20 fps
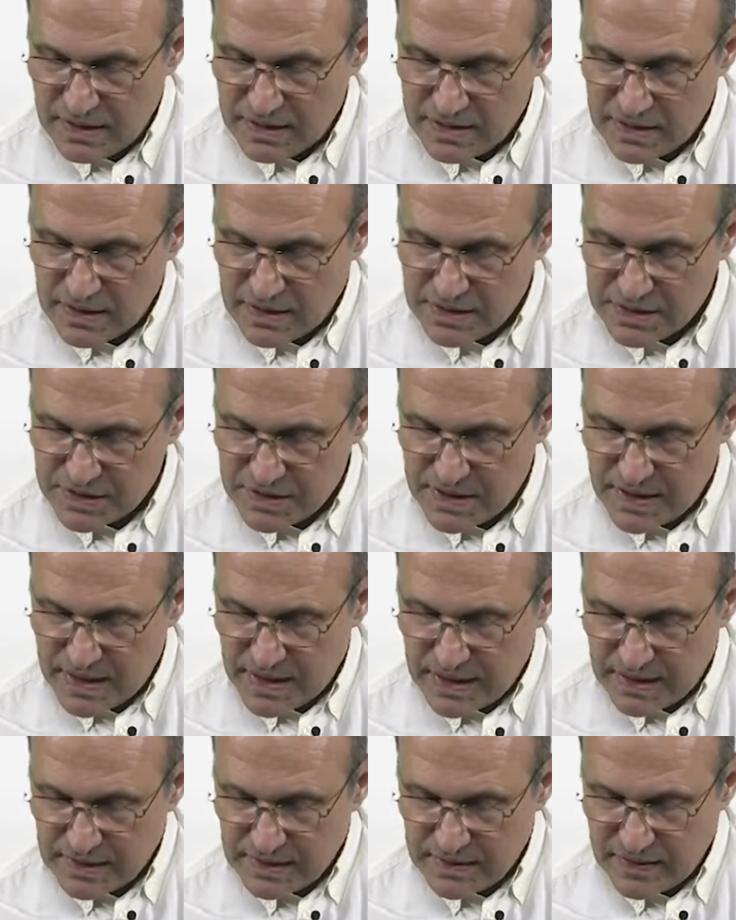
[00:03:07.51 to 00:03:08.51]
such
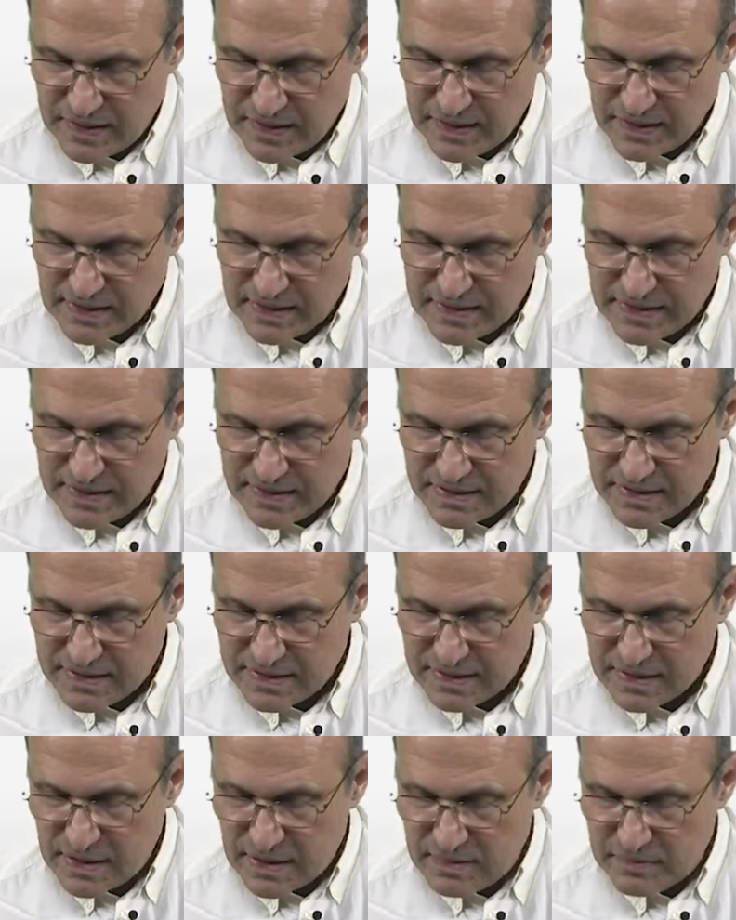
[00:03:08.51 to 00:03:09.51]
that there exists
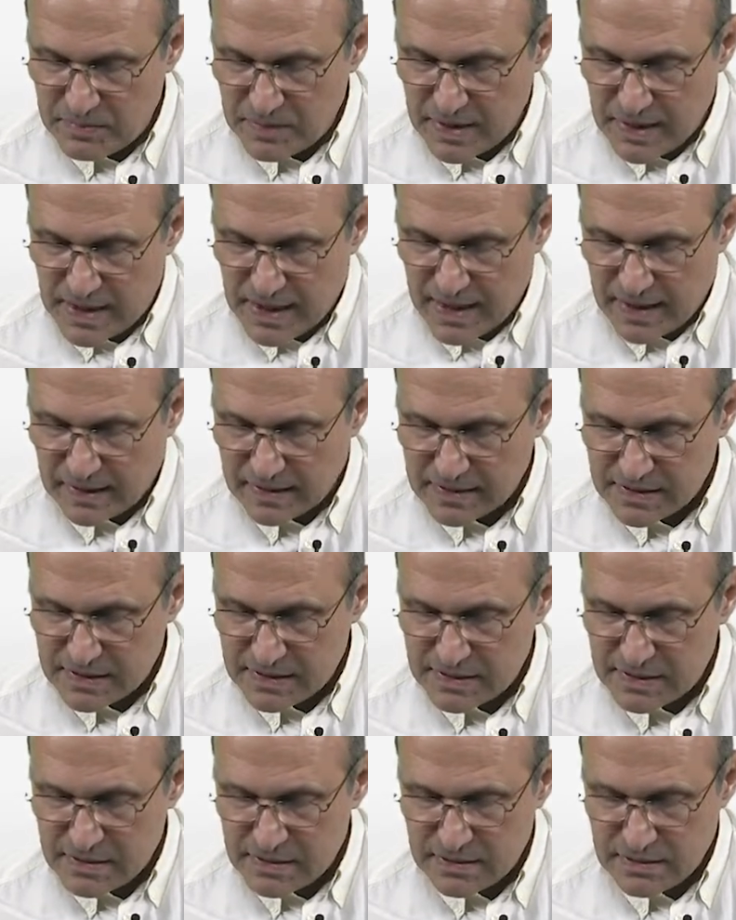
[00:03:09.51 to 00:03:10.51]
some
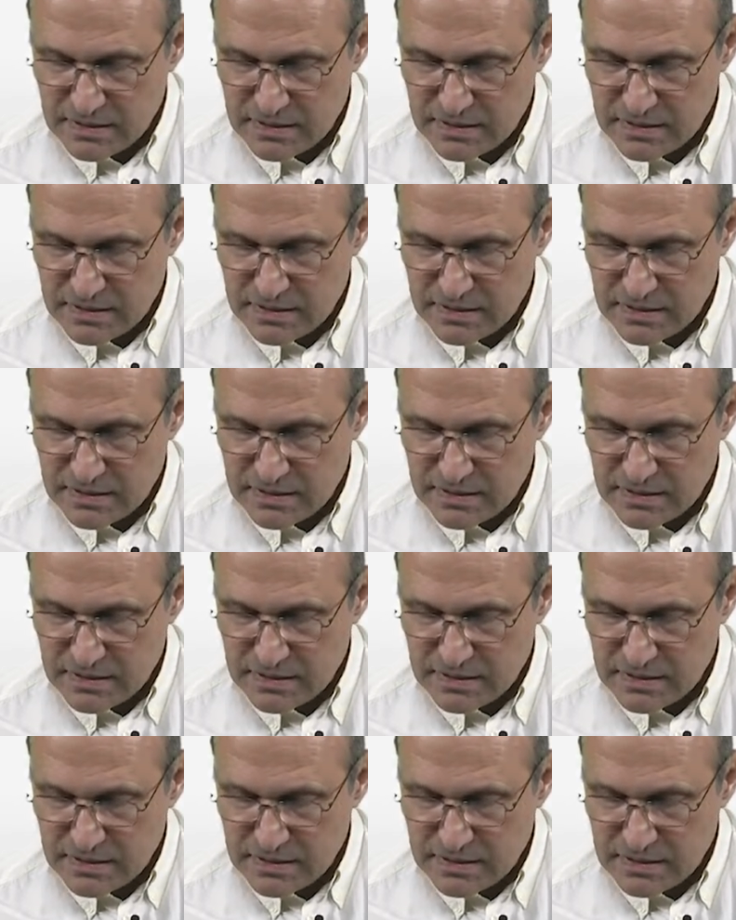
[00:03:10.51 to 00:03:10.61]
x